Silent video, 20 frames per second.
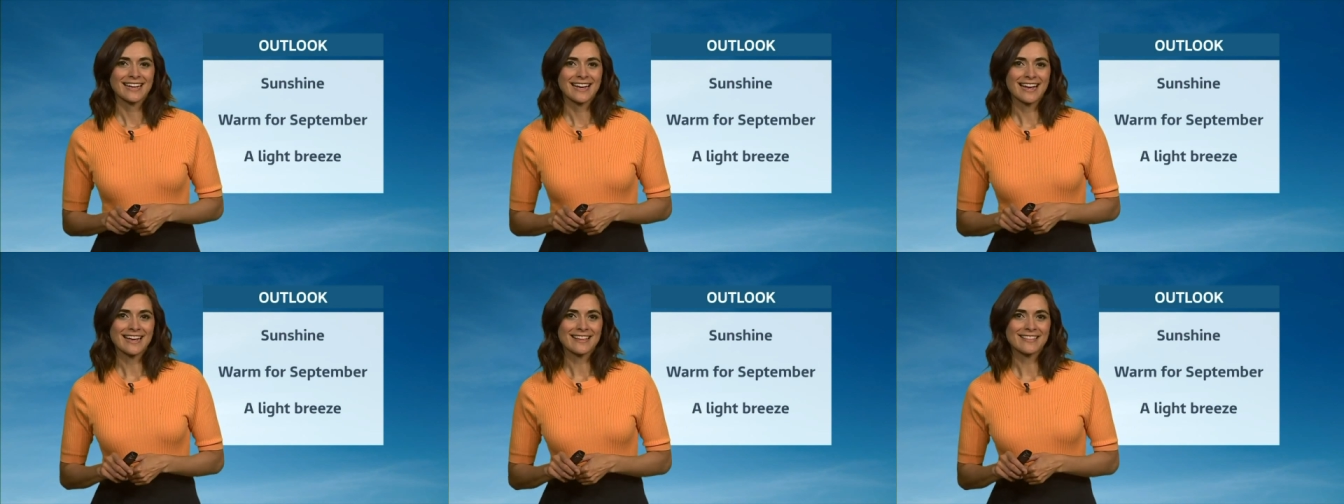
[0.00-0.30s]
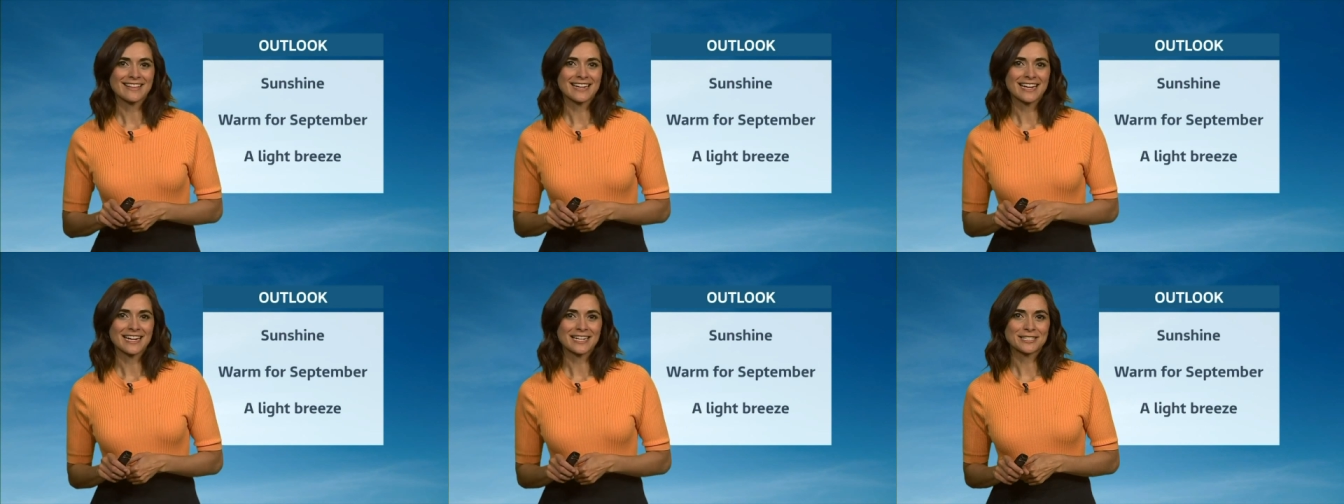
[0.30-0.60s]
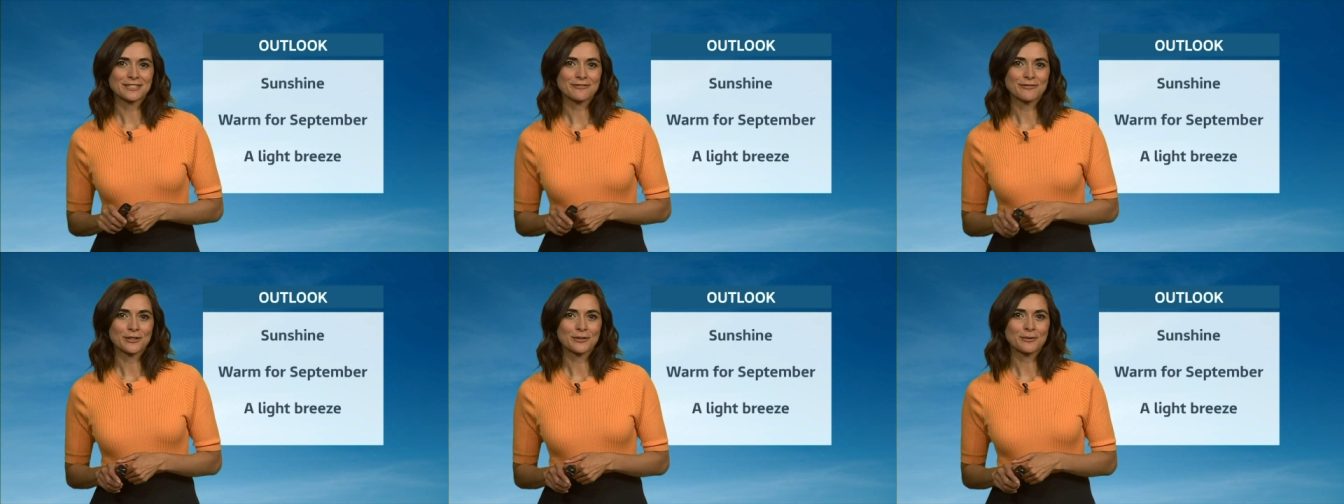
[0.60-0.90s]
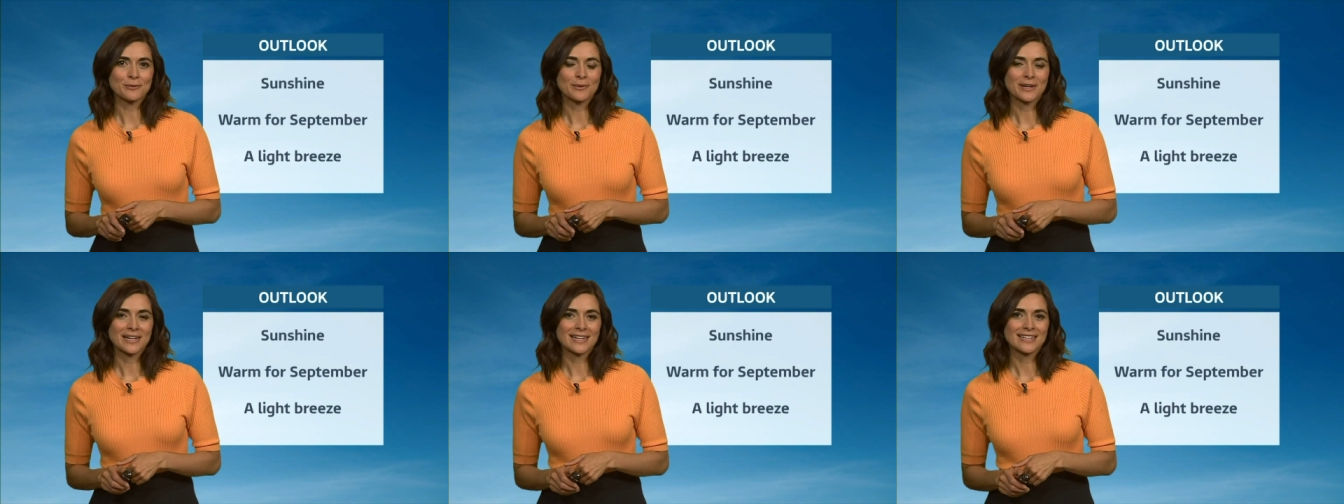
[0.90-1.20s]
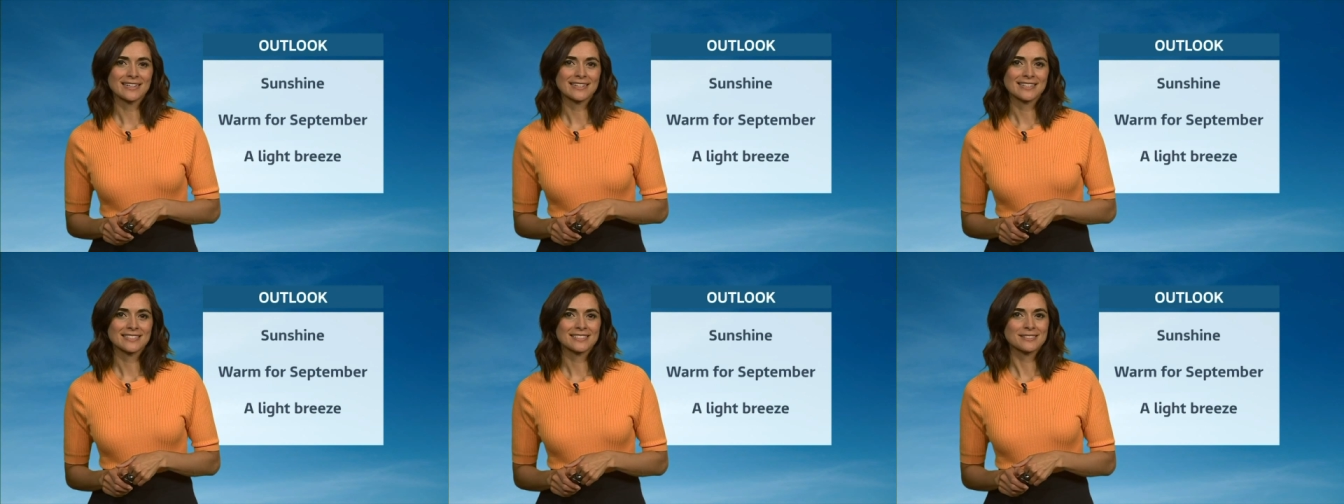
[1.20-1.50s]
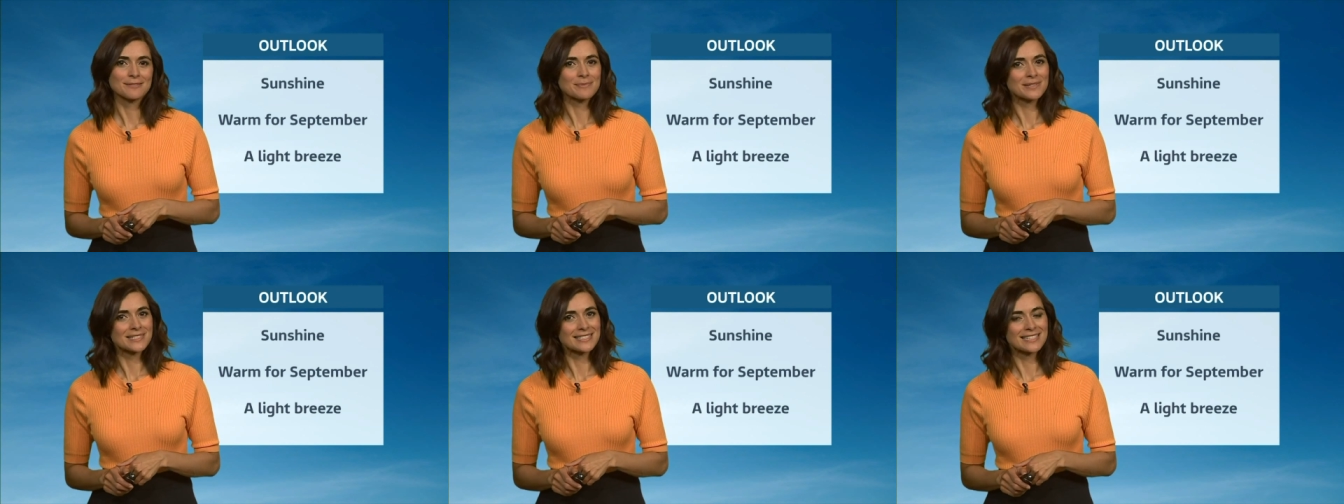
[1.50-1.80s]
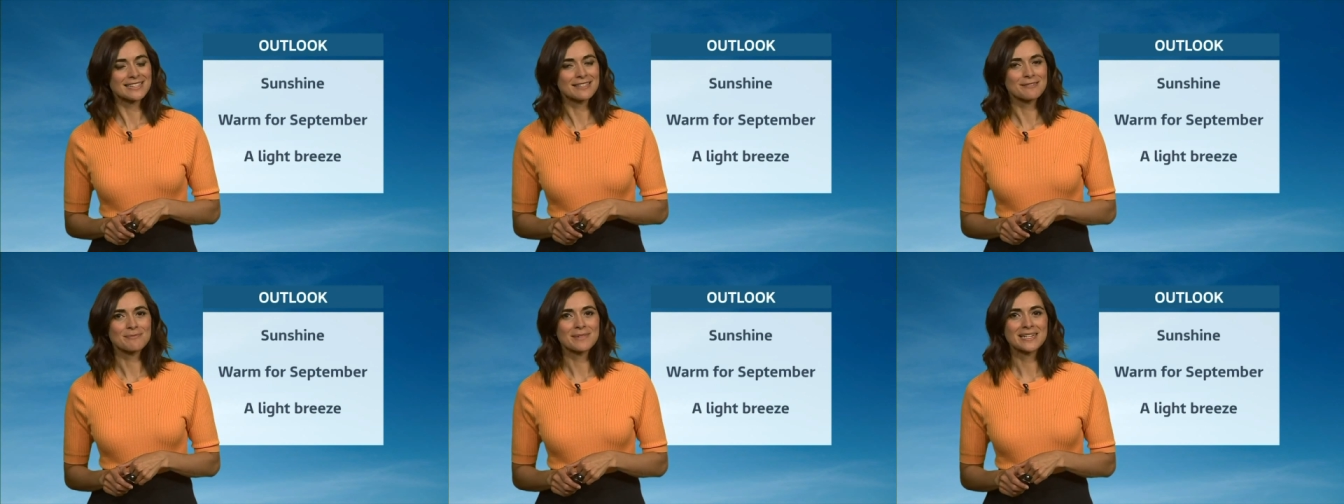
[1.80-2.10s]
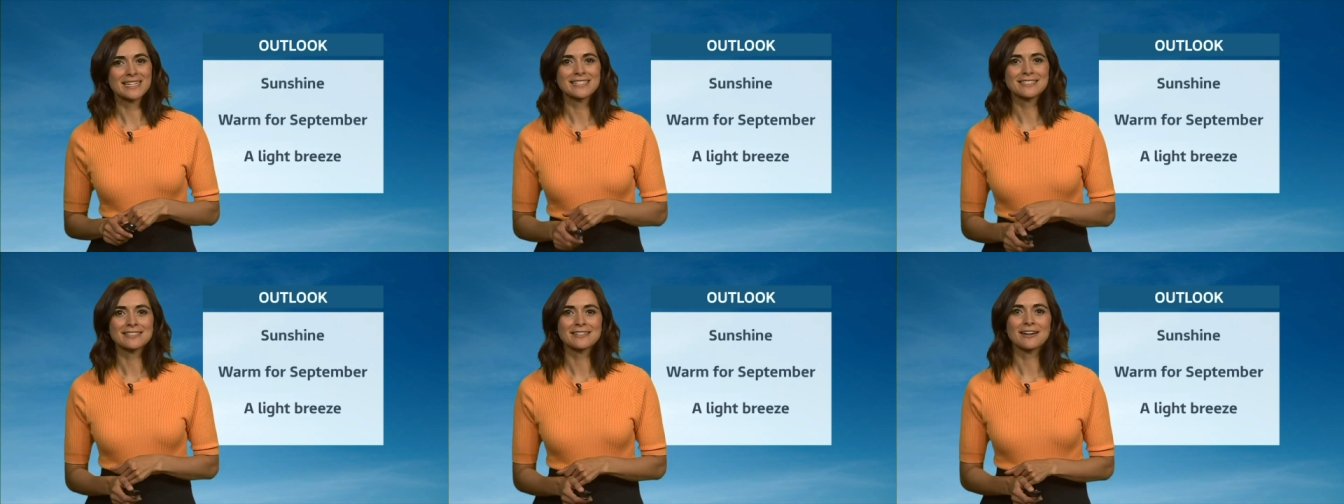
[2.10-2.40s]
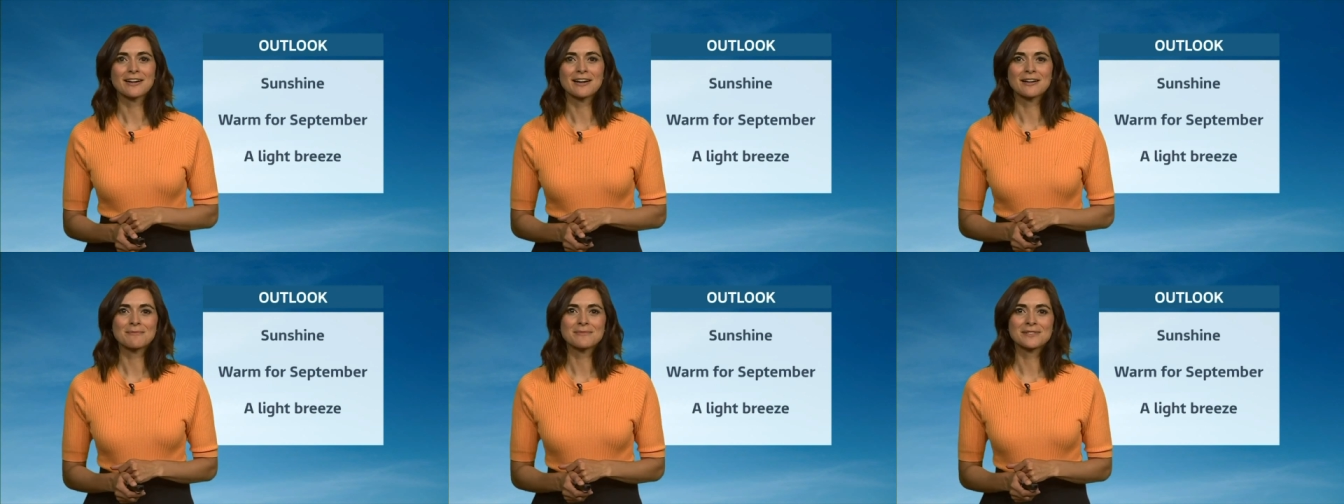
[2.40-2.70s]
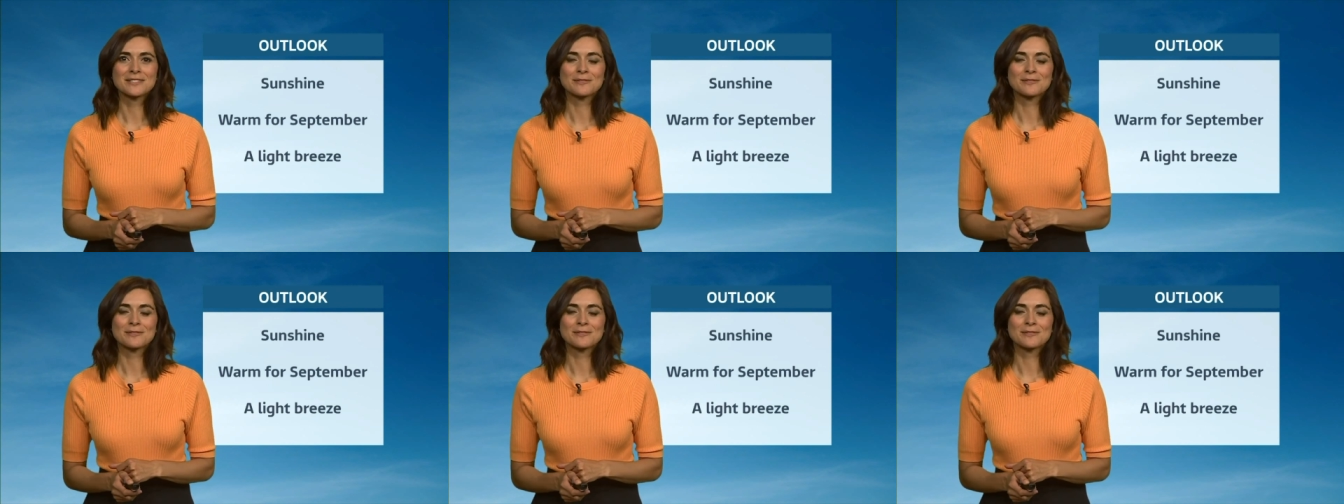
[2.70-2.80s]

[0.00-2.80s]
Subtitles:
in the next few weeks. But in the meantime,